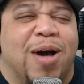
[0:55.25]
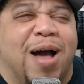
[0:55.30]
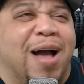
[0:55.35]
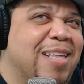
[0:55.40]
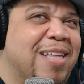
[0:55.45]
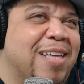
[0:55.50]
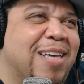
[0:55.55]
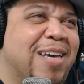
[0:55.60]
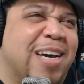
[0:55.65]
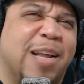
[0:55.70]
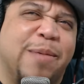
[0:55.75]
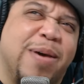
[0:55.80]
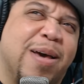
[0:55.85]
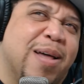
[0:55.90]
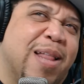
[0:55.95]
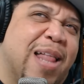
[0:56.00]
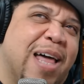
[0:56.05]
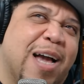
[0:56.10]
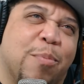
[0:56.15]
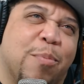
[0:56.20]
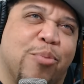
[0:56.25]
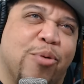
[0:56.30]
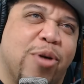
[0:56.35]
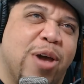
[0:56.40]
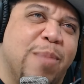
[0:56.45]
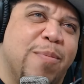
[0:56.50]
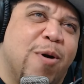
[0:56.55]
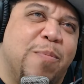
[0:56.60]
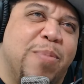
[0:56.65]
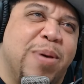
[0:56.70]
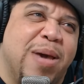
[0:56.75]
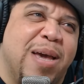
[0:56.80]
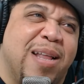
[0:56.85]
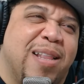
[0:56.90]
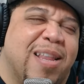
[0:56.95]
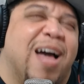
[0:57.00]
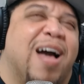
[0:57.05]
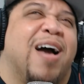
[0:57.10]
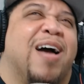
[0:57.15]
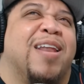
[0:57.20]
I, could it be like a Primo beat?
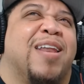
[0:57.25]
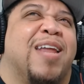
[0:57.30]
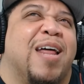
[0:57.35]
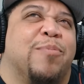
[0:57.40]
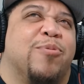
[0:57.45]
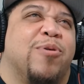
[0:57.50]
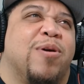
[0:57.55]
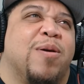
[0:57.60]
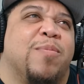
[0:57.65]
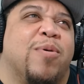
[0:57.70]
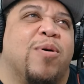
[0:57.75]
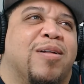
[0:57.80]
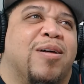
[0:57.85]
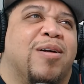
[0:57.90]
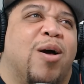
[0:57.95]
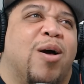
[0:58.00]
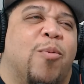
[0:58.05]
Nah, not Primo.